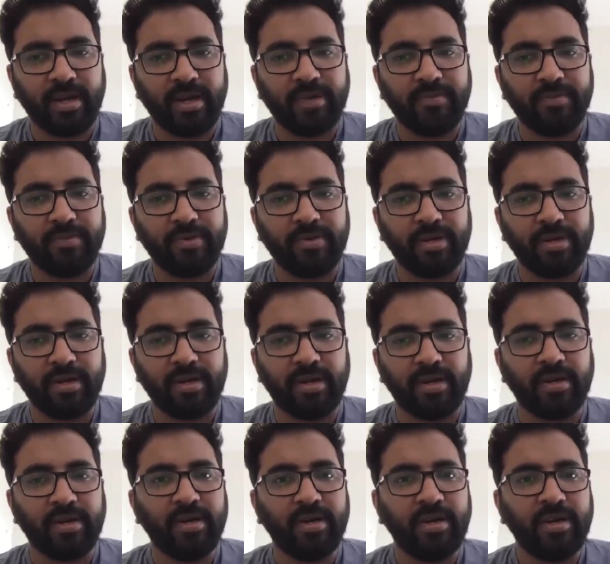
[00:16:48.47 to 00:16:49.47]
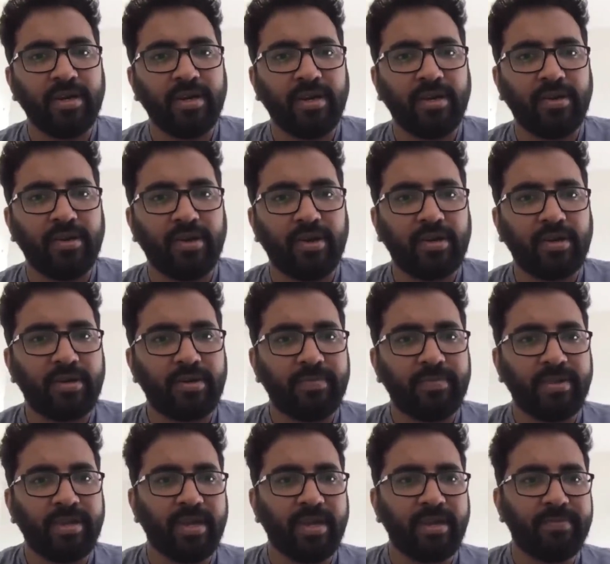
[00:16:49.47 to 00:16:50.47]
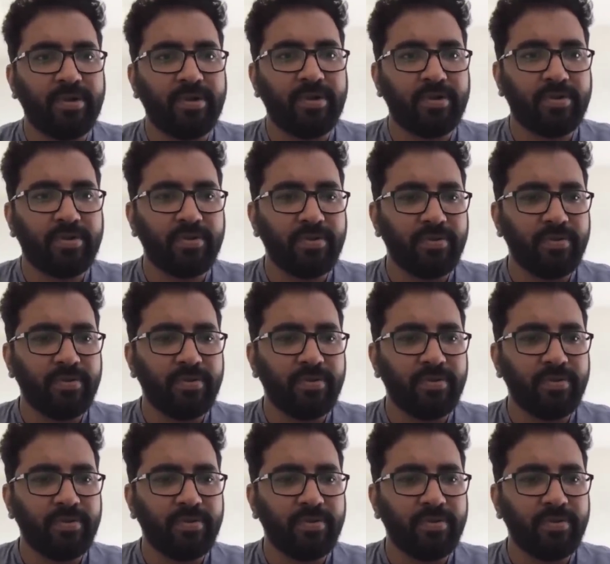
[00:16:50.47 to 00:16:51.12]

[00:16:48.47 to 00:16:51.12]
I would uh, not be able to,